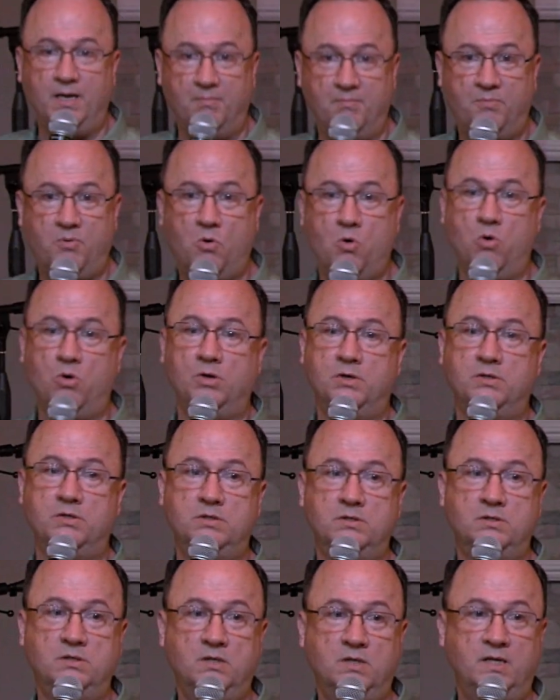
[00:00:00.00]

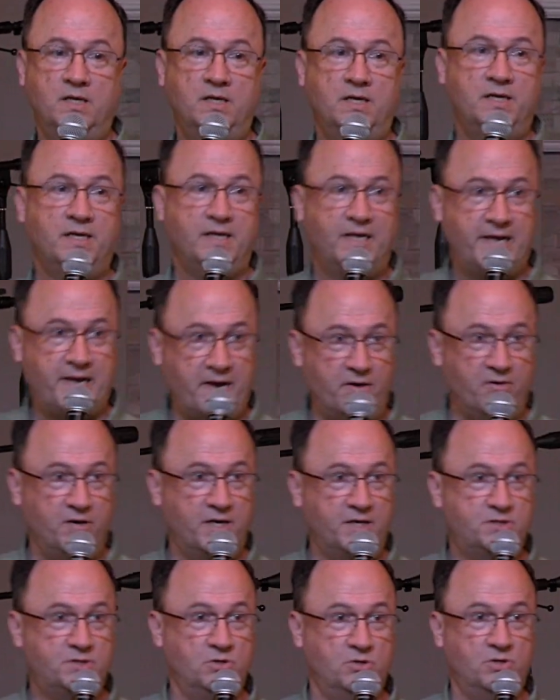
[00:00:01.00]
important
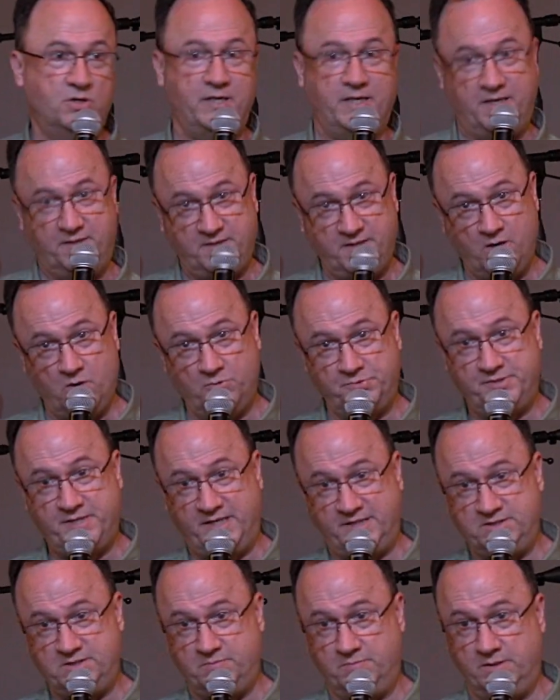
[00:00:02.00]
character in the Old
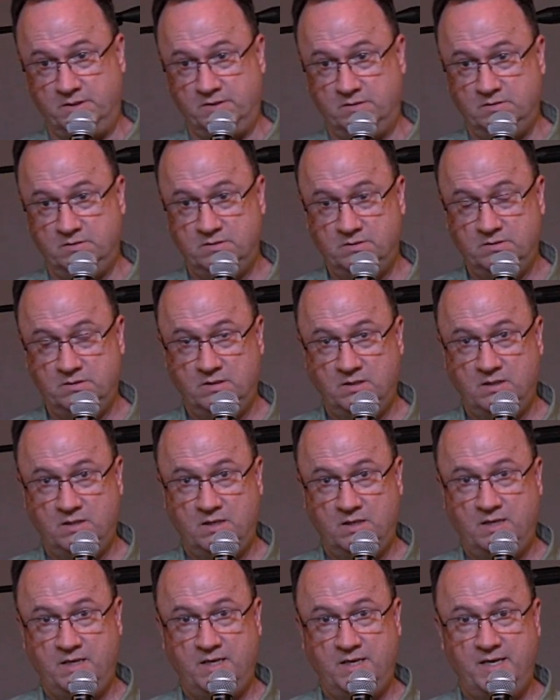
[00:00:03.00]
Testament.
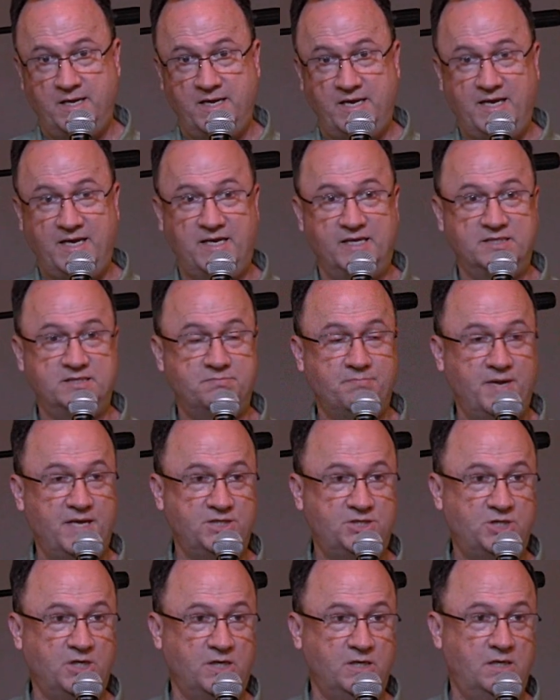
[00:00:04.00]
He is
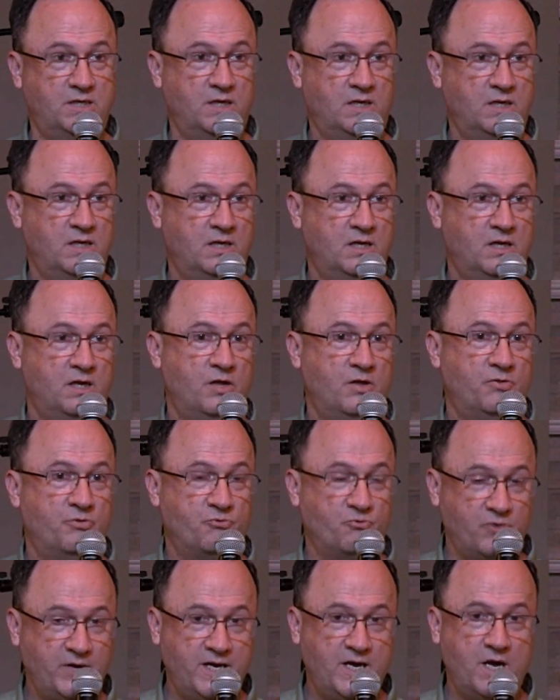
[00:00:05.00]
mentioned
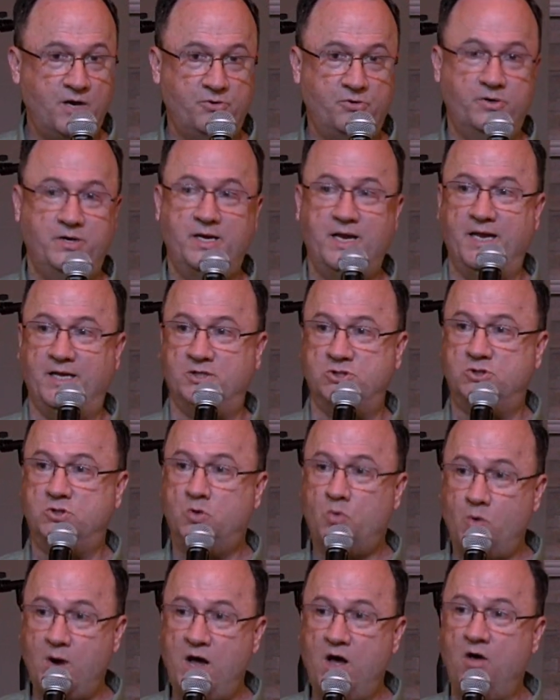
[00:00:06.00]

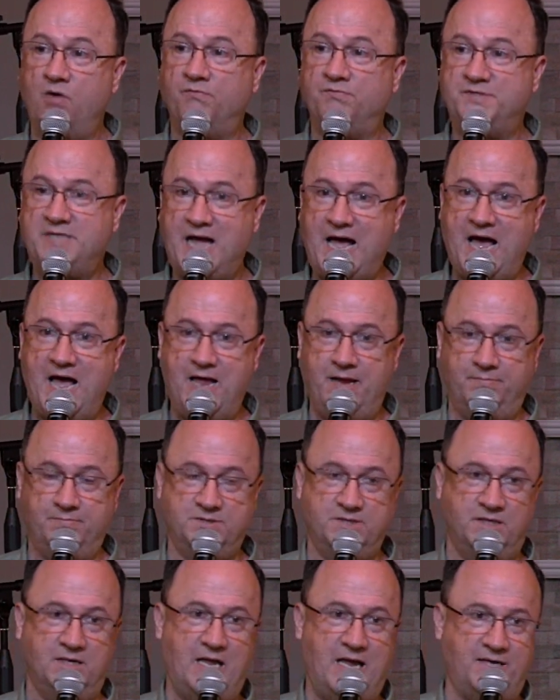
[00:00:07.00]
312 times
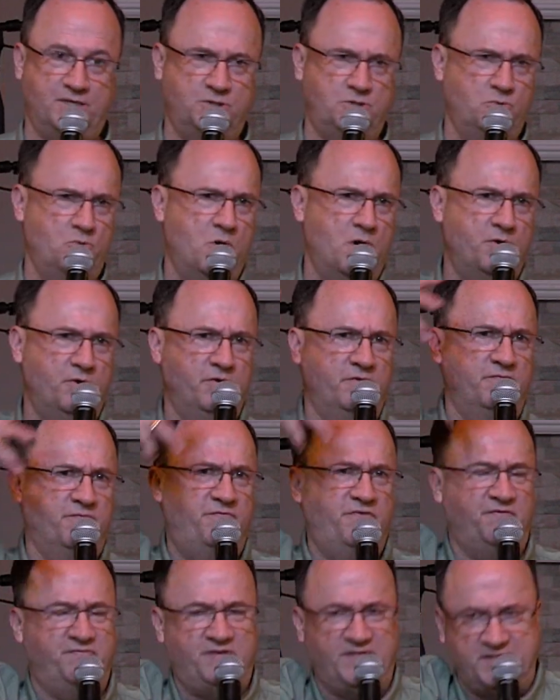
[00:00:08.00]
in like
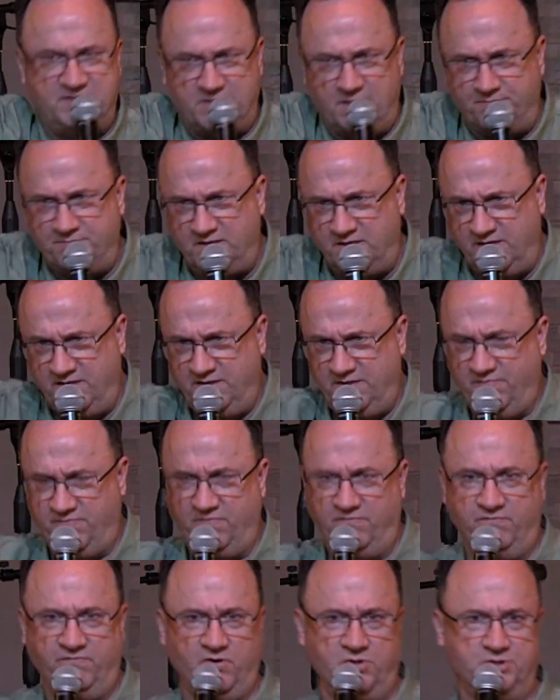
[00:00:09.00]
250-something
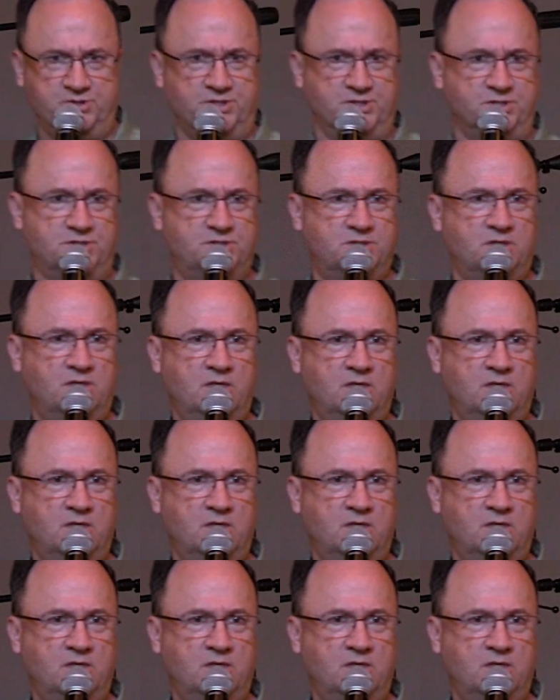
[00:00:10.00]
different verses